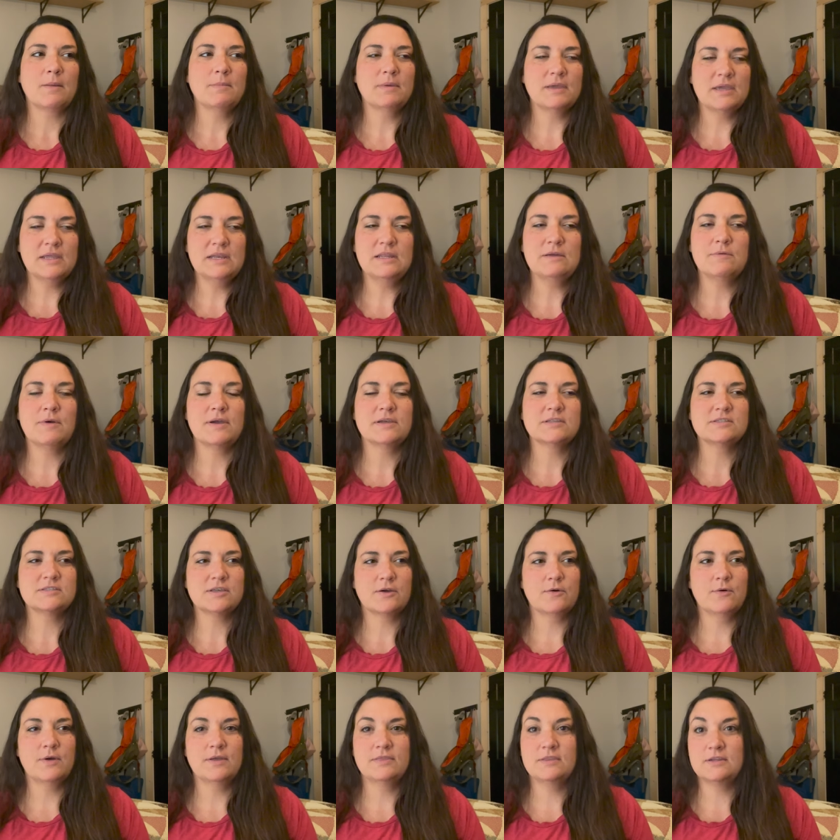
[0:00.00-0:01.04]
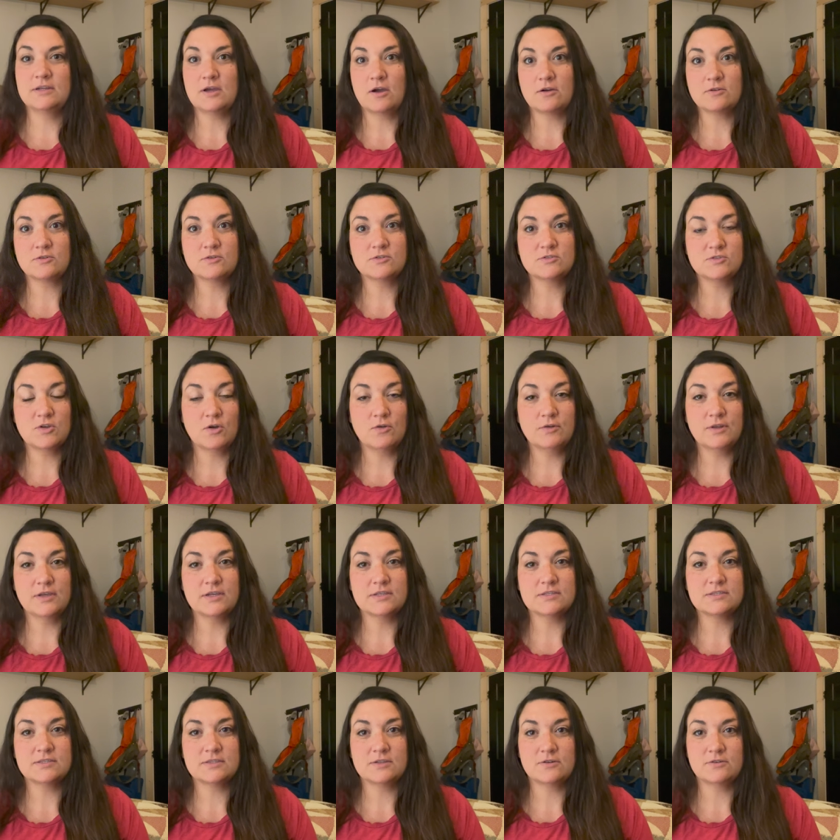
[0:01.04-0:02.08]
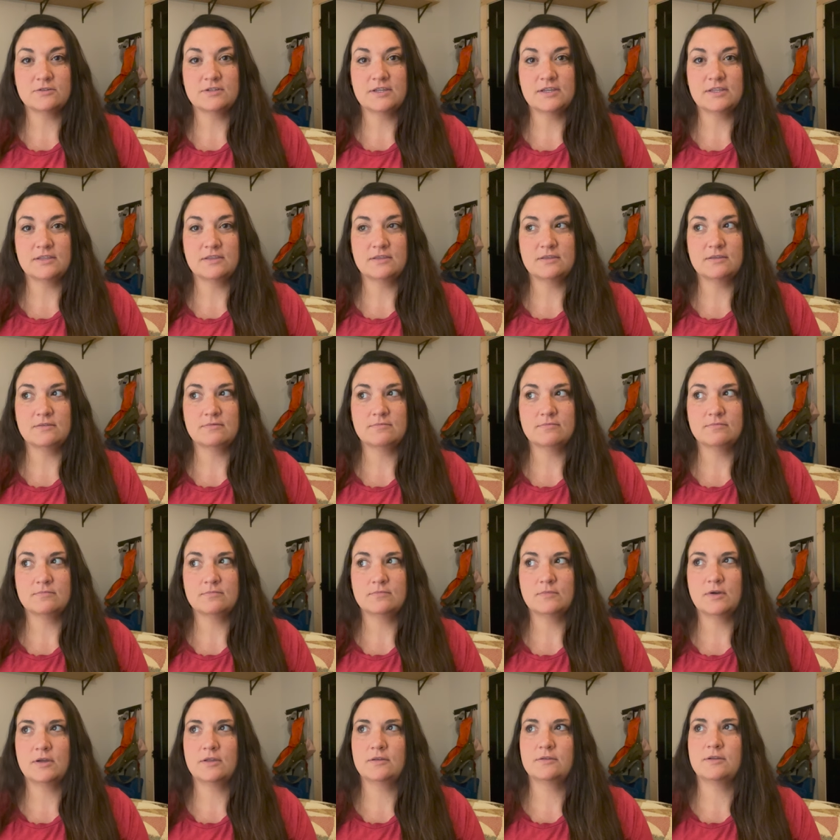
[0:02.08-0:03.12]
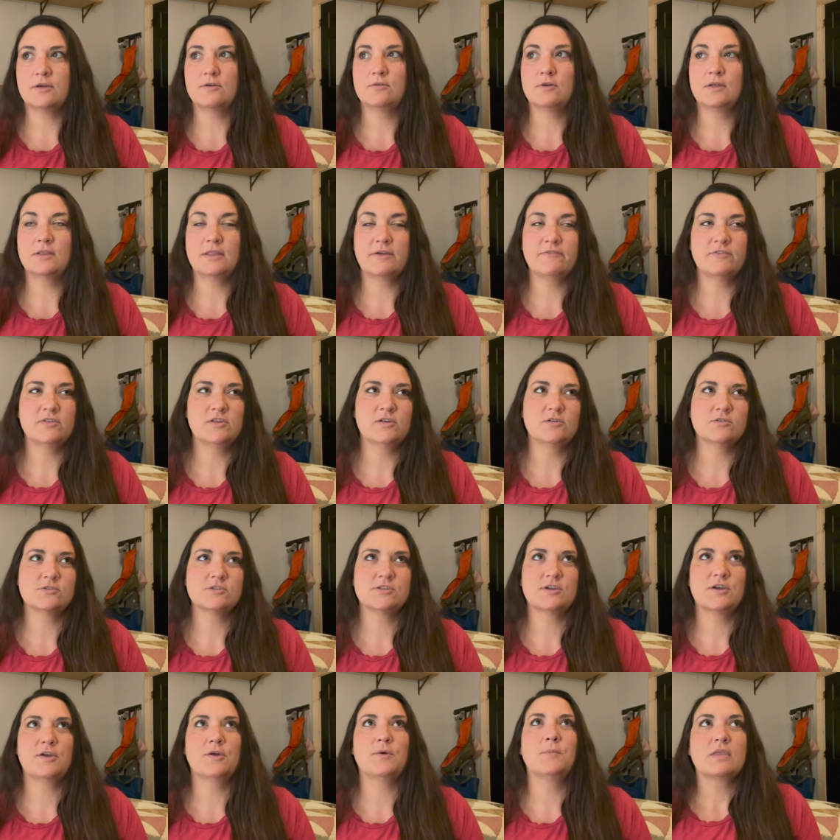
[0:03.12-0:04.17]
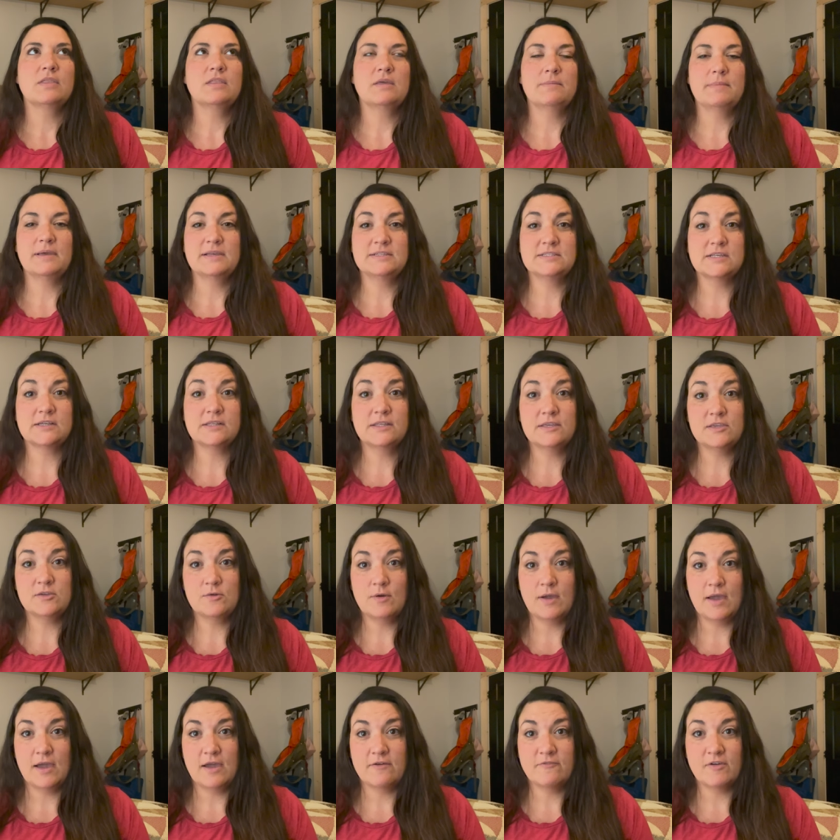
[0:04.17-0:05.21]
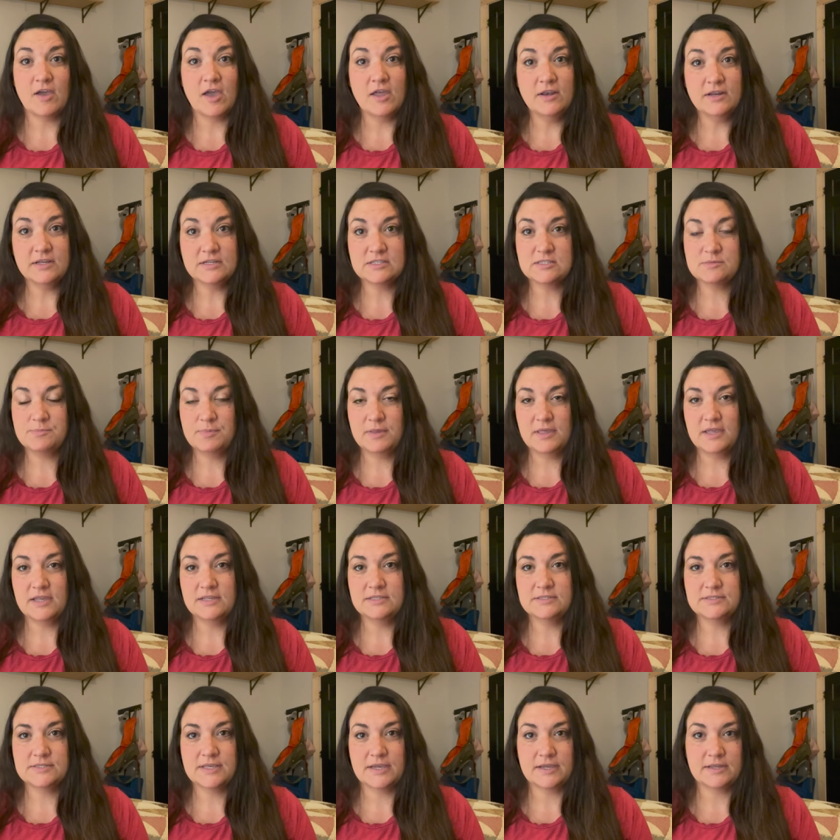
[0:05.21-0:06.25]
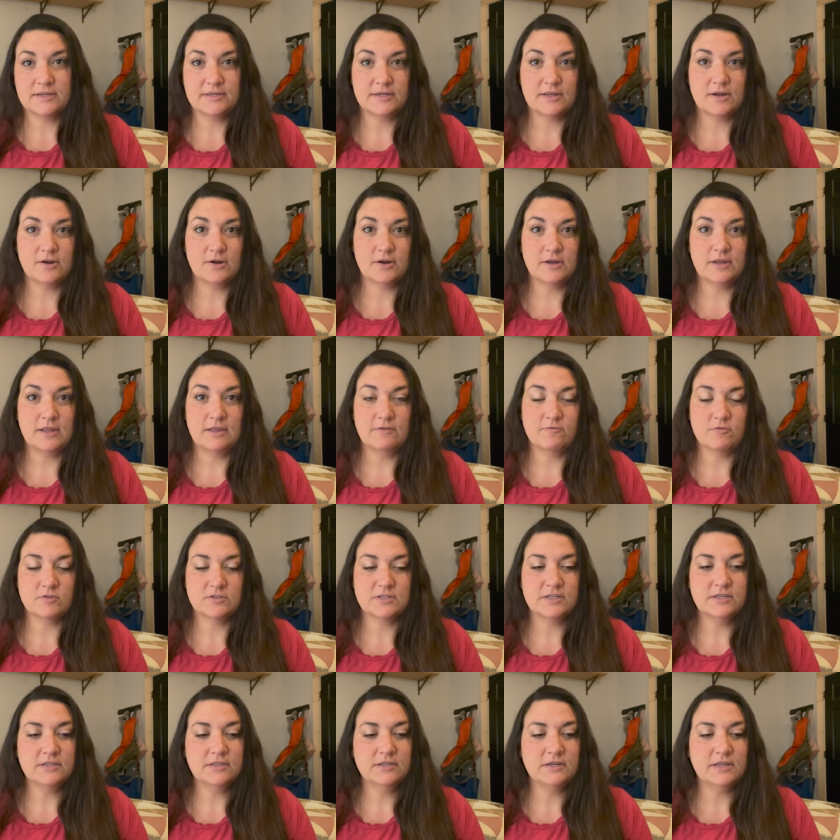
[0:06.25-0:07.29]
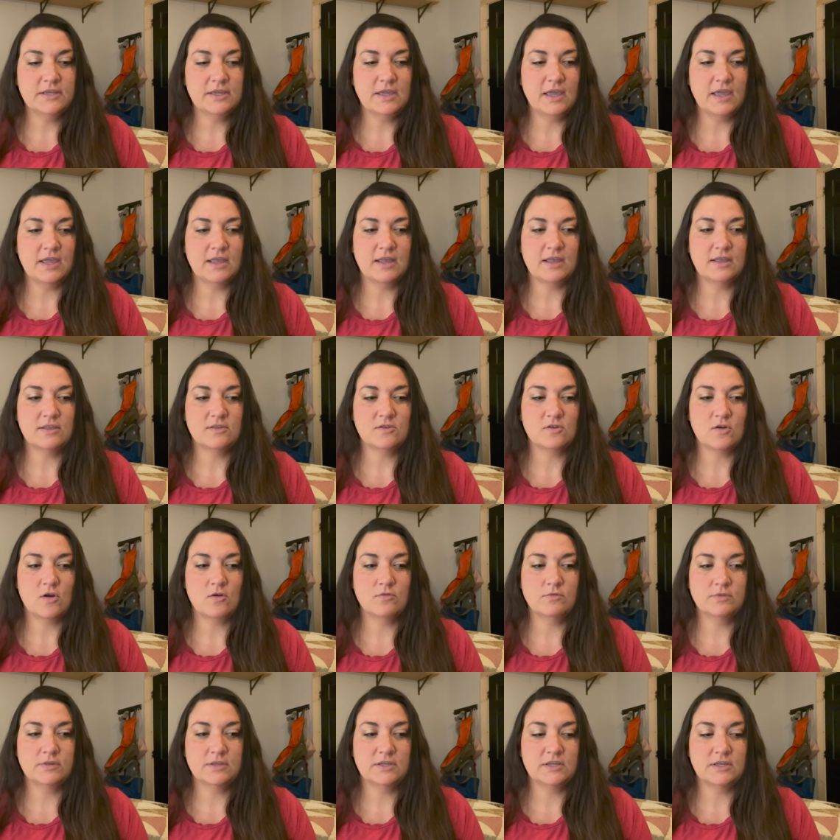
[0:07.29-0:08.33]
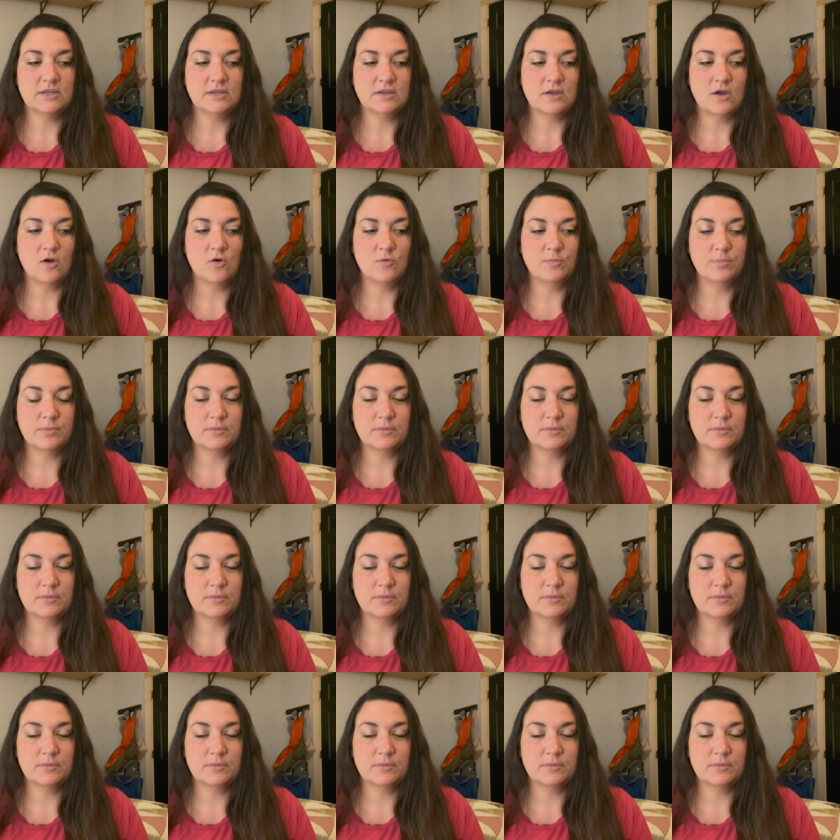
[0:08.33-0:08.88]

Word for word: But anyway, so, and the doctors told us 13 well, no, 11 years ago, that basically you have unexplained secondary infertility and your only hope,